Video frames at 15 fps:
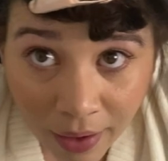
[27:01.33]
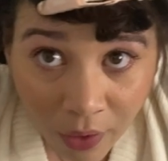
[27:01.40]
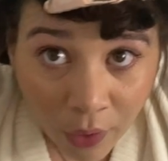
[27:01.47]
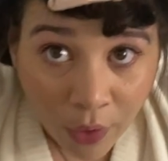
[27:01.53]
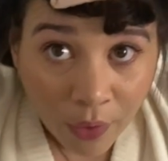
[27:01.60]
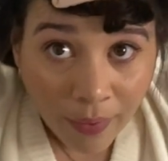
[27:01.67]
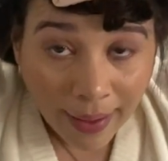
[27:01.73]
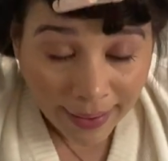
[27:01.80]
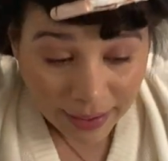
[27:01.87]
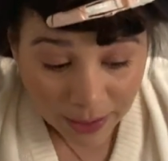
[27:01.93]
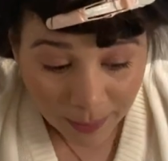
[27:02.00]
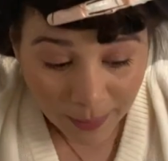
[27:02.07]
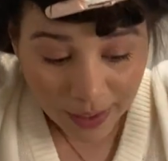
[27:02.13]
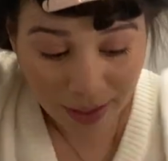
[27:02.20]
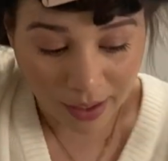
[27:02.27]
a little like
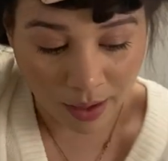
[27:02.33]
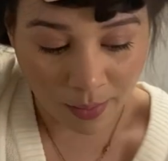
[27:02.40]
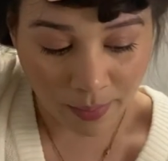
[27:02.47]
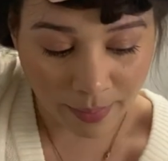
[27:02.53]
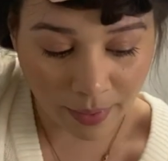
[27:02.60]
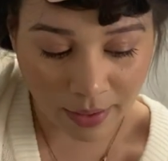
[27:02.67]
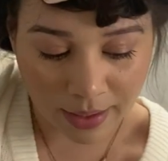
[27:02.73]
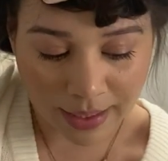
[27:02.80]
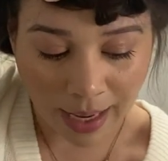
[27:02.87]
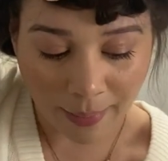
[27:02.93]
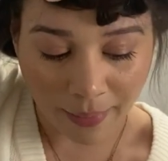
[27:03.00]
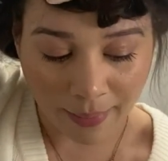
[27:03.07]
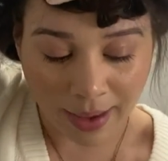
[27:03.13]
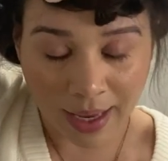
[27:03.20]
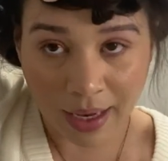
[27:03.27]
speed hump on the top
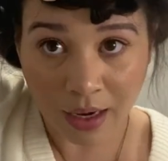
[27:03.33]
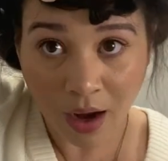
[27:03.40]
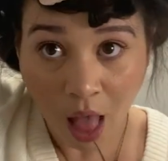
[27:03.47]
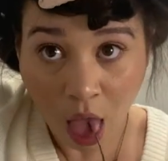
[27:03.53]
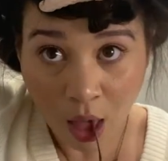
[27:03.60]
of my head?